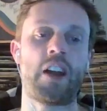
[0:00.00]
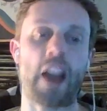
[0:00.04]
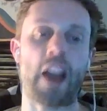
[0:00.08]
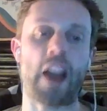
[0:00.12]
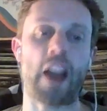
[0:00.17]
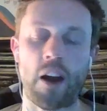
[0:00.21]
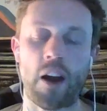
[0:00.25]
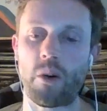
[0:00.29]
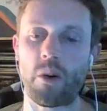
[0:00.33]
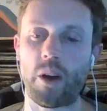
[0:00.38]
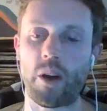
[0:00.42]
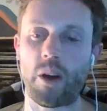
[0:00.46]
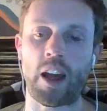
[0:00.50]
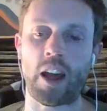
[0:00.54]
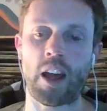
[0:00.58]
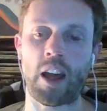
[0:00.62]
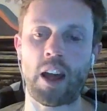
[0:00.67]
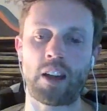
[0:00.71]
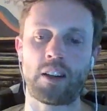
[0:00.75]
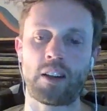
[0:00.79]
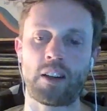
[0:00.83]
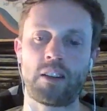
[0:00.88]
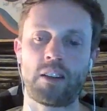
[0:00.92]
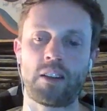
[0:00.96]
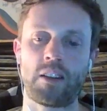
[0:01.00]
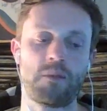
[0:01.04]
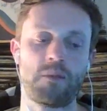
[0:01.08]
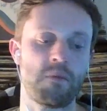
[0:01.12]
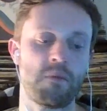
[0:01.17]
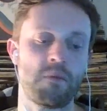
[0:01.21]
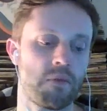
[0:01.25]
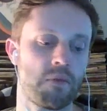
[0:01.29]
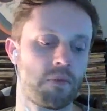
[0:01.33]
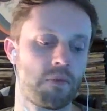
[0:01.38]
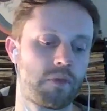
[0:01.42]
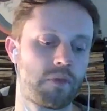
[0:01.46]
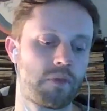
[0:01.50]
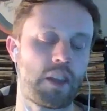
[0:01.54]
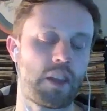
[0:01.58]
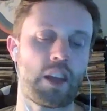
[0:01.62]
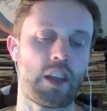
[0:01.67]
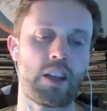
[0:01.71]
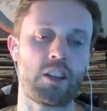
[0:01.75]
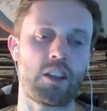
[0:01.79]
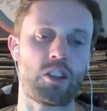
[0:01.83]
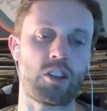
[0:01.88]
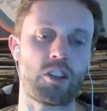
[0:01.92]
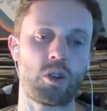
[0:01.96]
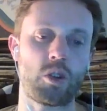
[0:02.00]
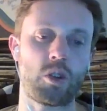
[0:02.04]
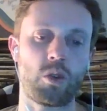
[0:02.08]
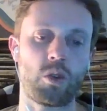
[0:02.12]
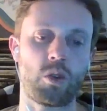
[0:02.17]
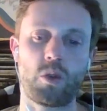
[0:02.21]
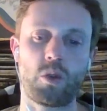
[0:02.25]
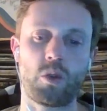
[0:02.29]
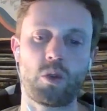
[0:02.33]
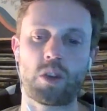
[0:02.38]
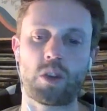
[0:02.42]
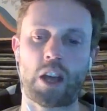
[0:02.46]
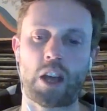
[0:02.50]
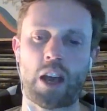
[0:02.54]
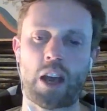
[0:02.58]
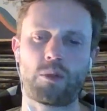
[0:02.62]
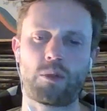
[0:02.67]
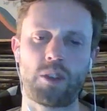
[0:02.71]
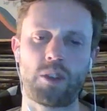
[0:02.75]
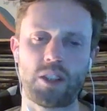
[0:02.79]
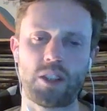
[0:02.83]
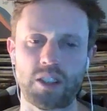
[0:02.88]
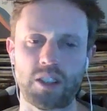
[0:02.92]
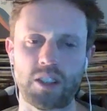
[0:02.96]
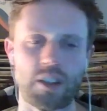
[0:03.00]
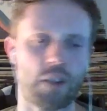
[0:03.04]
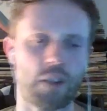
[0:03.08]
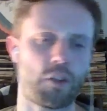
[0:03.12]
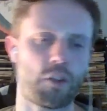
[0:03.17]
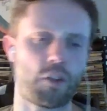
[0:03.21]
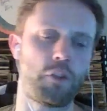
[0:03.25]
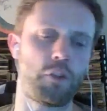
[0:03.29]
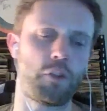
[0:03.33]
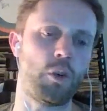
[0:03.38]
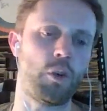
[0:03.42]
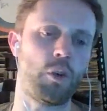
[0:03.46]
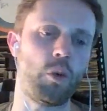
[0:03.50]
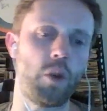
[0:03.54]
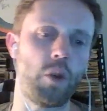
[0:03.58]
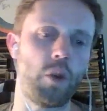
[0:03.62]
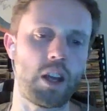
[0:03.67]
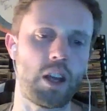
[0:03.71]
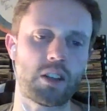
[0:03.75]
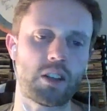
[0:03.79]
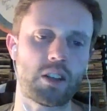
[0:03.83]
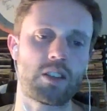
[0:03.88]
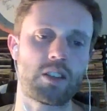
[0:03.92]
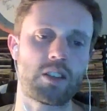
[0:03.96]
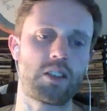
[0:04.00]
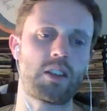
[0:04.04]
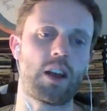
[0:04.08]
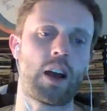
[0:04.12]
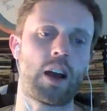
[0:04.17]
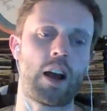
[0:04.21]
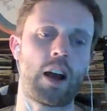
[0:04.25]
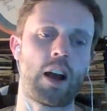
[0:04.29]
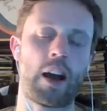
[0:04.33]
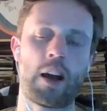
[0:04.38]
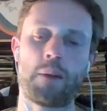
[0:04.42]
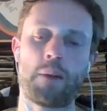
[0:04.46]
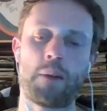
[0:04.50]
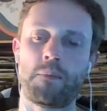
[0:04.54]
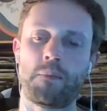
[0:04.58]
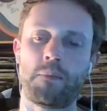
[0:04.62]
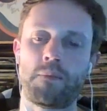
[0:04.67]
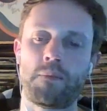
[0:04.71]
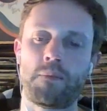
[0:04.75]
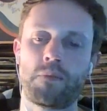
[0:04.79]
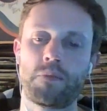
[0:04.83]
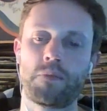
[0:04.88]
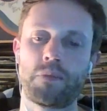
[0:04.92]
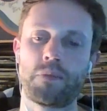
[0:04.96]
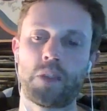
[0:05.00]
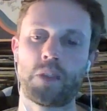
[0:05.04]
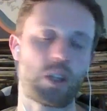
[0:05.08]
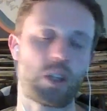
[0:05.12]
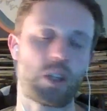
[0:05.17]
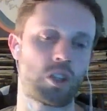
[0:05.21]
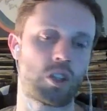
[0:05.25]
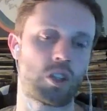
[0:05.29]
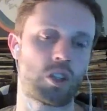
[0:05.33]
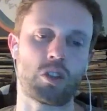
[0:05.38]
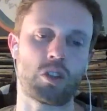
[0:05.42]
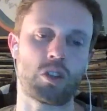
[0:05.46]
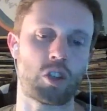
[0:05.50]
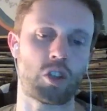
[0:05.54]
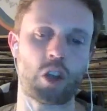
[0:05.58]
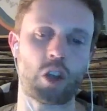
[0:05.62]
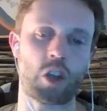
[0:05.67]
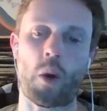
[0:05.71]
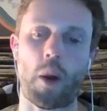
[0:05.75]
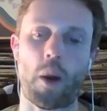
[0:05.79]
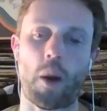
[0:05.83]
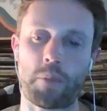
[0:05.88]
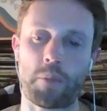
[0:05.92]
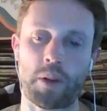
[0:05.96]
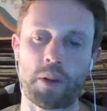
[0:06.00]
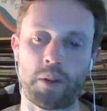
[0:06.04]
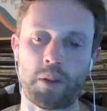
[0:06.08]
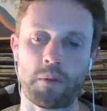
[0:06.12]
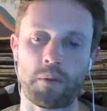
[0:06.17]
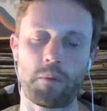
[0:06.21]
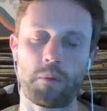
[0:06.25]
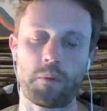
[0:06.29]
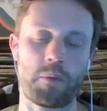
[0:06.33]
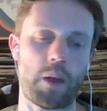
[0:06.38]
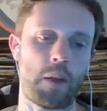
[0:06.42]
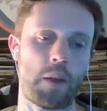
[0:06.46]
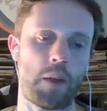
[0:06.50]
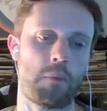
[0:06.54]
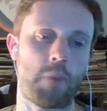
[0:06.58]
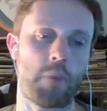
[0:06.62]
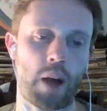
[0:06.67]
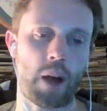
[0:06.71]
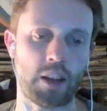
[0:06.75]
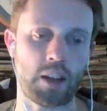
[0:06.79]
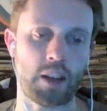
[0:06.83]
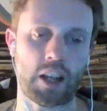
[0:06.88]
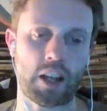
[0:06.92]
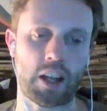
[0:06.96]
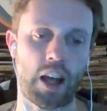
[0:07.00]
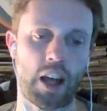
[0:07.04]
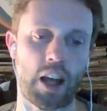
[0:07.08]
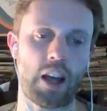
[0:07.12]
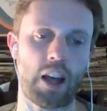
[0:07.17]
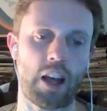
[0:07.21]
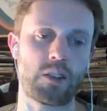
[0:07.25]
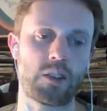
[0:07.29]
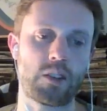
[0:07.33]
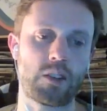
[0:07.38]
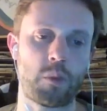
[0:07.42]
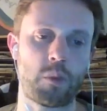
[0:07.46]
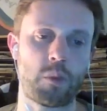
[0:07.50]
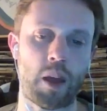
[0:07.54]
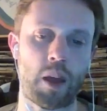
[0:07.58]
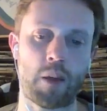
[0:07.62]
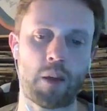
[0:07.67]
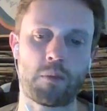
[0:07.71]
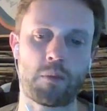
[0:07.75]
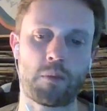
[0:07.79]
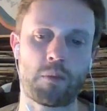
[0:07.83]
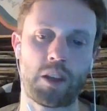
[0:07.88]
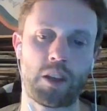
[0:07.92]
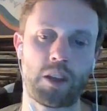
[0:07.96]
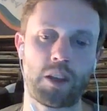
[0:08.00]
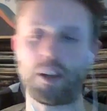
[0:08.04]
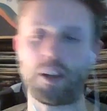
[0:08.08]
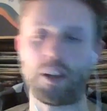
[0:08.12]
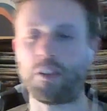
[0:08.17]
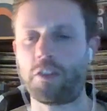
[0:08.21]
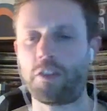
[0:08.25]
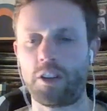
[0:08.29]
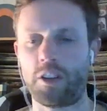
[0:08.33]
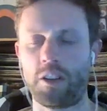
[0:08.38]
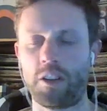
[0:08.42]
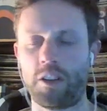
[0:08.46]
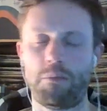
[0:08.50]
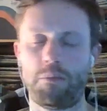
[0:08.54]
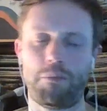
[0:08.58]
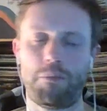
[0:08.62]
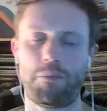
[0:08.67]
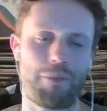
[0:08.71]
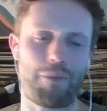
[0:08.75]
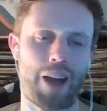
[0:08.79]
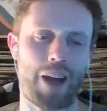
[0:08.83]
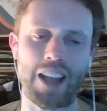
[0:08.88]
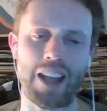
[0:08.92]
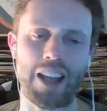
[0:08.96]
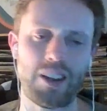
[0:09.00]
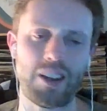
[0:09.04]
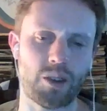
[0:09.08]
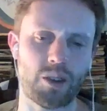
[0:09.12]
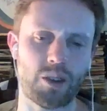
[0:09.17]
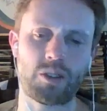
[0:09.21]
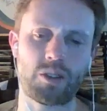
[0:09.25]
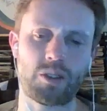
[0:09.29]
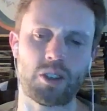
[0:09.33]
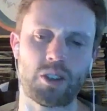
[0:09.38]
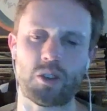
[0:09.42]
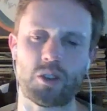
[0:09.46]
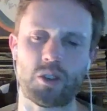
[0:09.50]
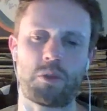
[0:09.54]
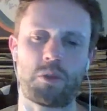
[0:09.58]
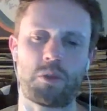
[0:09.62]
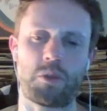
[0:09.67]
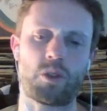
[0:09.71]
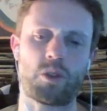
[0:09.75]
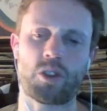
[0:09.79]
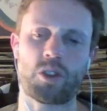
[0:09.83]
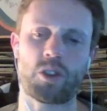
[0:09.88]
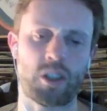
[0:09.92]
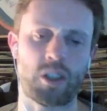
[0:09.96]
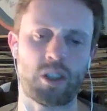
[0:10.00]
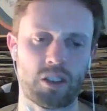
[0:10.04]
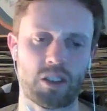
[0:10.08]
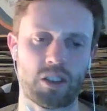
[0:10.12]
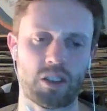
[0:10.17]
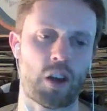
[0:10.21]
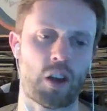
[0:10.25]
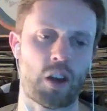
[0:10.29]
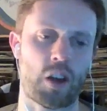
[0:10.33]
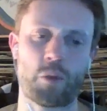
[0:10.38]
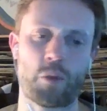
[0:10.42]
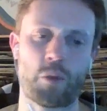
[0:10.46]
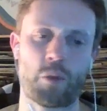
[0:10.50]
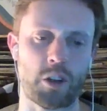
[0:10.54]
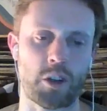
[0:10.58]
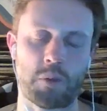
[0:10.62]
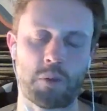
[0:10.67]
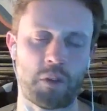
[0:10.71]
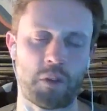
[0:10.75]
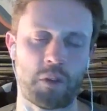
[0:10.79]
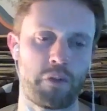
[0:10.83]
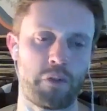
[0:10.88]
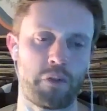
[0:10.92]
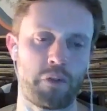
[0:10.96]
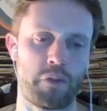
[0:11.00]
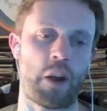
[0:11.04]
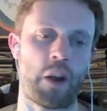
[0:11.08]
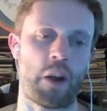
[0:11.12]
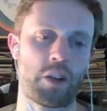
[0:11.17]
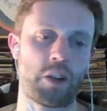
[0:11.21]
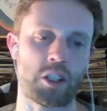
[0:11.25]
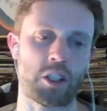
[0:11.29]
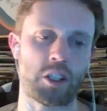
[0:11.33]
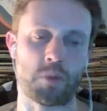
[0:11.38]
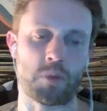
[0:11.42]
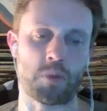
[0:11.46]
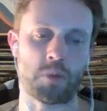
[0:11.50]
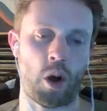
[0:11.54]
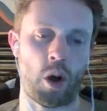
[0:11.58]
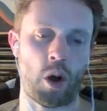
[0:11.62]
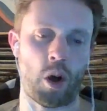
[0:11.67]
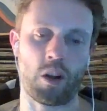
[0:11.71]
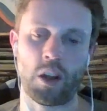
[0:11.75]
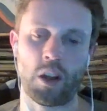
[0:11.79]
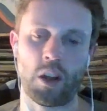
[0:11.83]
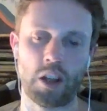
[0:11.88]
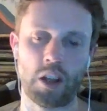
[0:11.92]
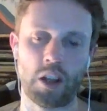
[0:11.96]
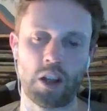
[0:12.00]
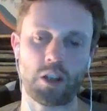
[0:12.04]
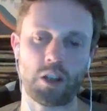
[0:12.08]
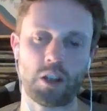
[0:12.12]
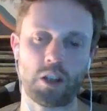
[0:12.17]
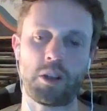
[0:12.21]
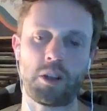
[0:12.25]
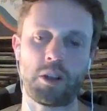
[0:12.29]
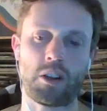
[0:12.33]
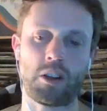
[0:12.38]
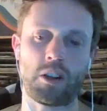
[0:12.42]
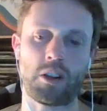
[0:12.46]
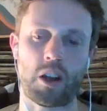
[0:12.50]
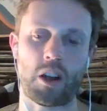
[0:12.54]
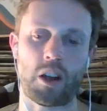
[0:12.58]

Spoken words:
now, and they do can releases every few weeks. You can just show up and buy the cans from them. They have a minor distribution coverage, but very small. You'd be,